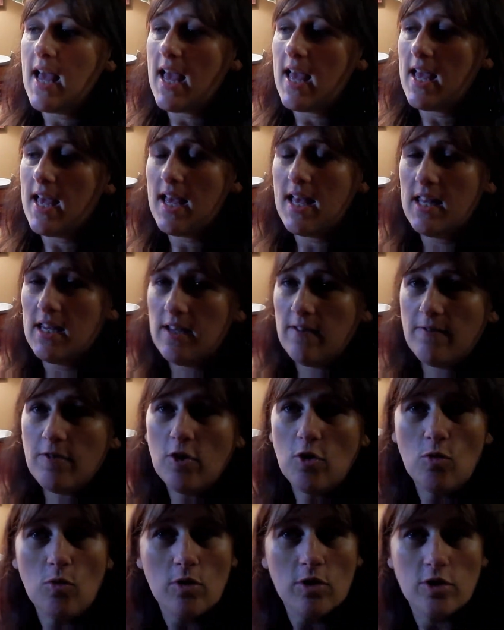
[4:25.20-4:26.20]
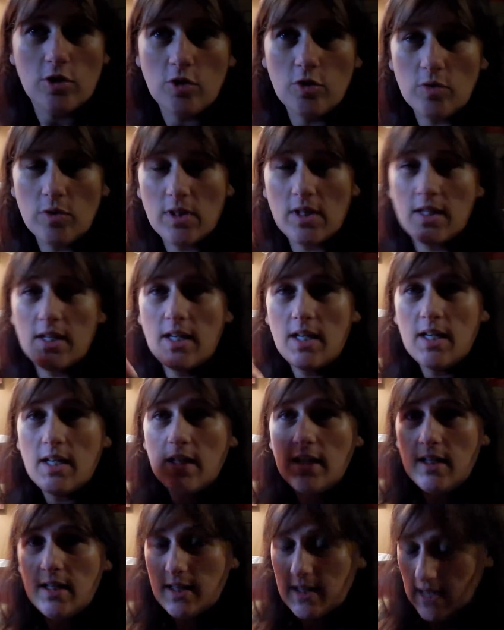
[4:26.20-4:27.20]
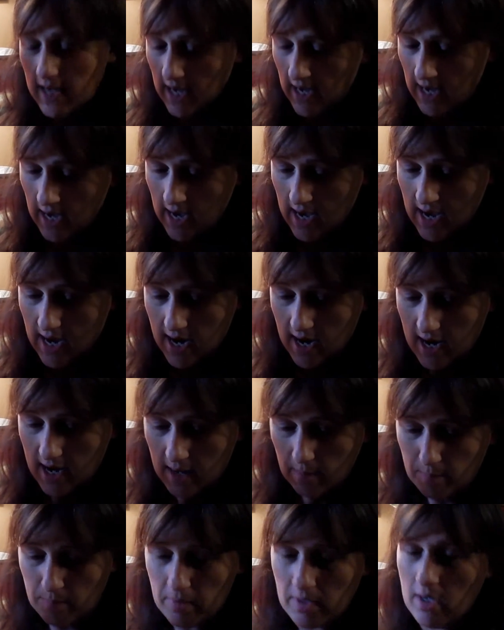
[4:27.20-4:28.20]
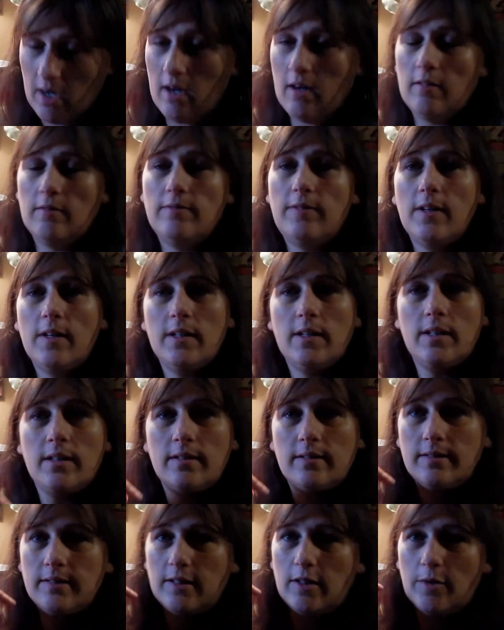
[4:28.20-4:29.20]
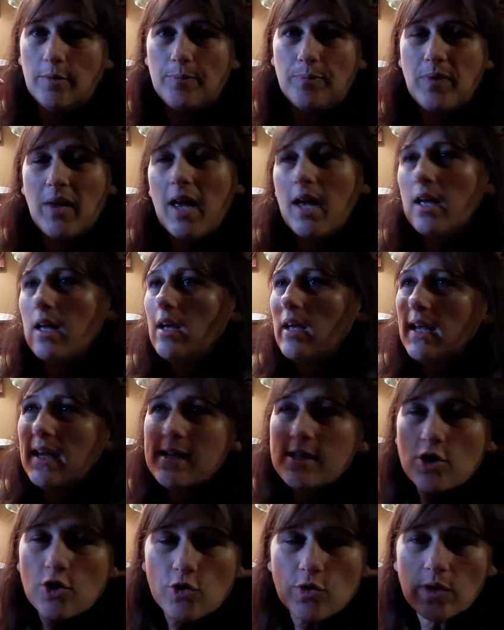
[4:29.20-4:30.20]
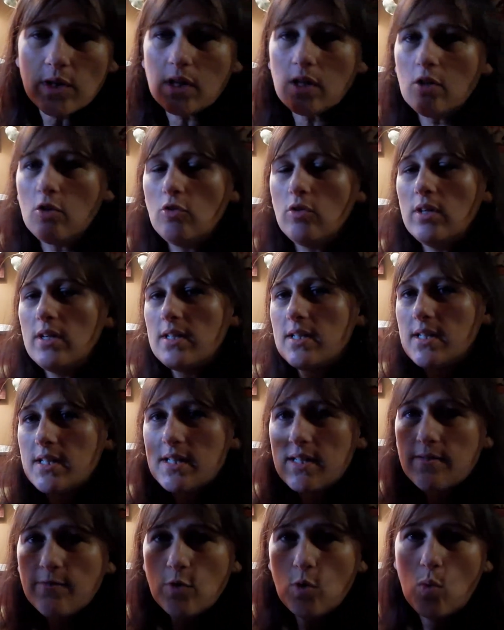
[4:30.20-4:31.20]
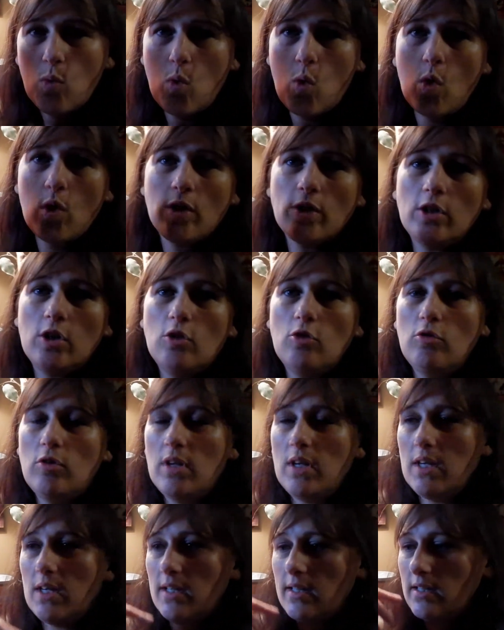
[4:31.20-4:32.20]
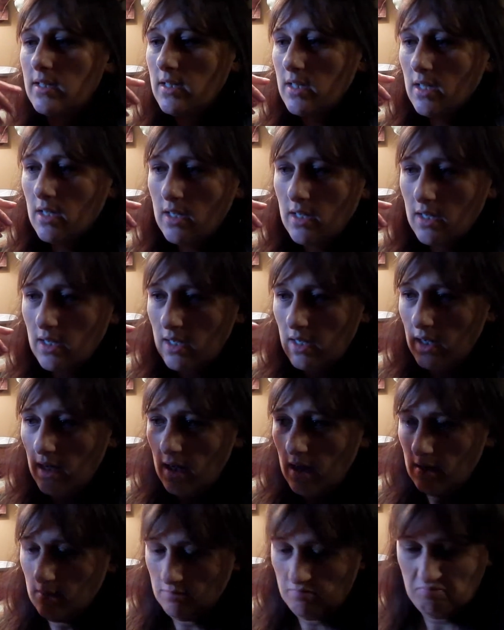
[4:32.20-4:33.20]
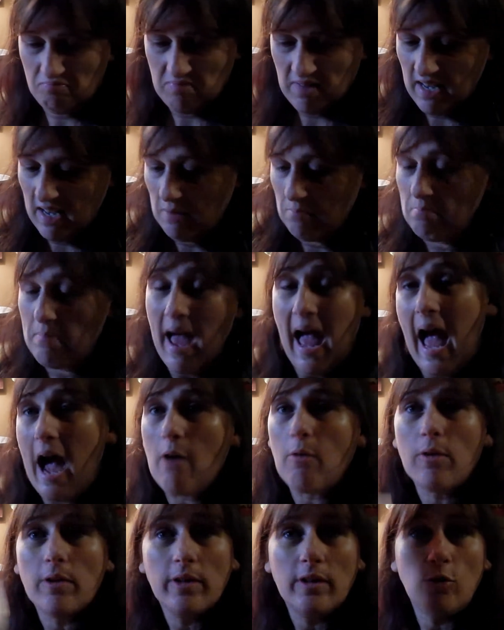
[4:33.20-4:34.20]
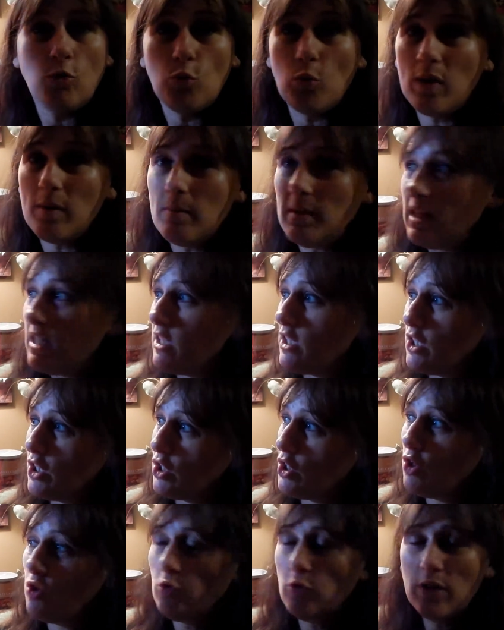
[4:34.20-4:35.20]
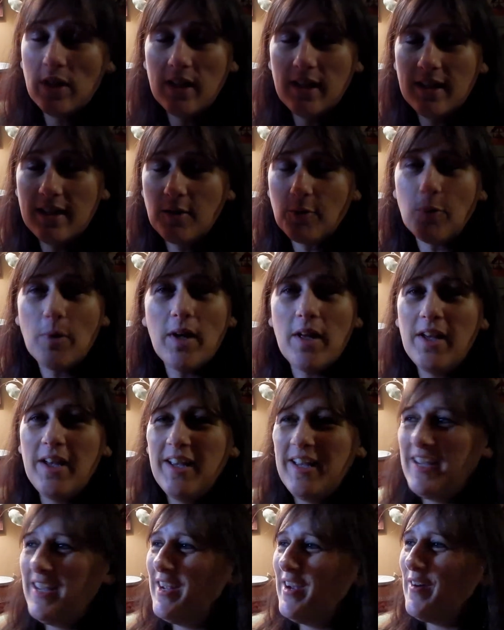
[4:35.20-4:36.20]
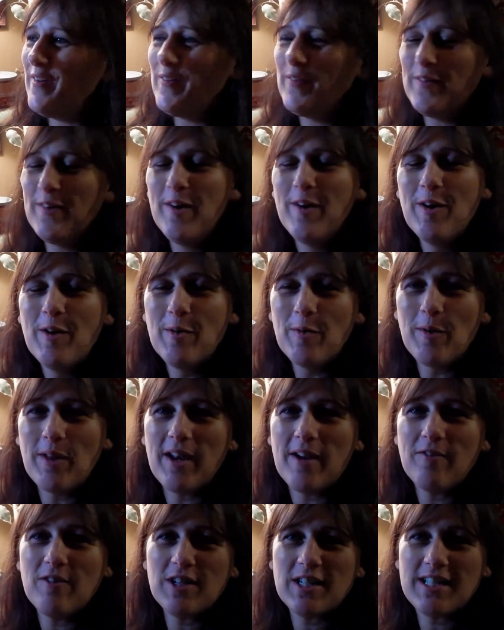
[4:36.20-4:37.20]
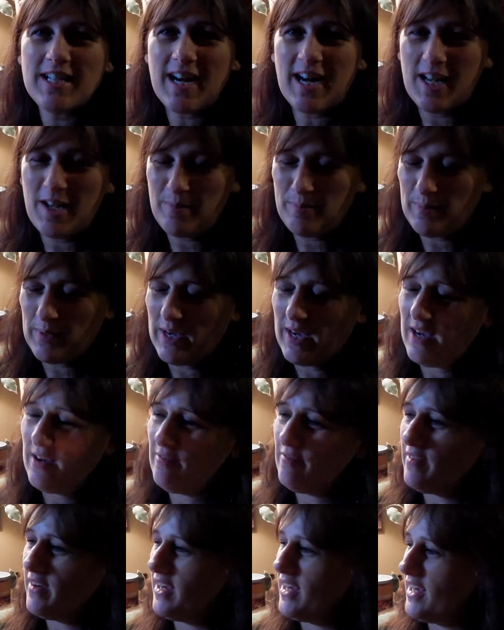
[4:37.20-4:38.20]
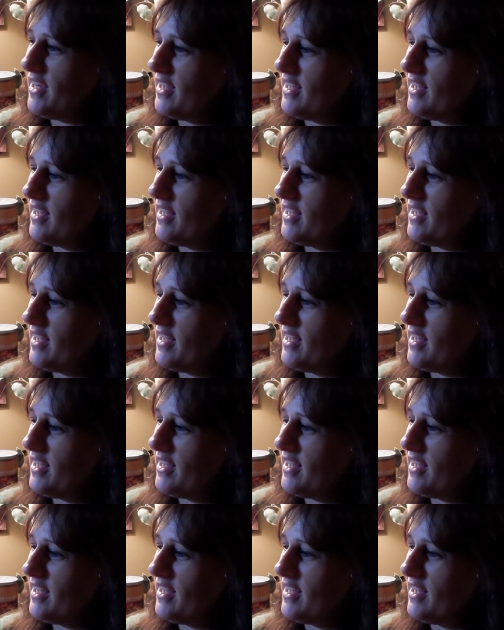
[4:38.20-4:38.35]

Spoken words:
And if you are doing any type of, you know, history unit, Civil War unit, empowering women unit, you know, whatever type of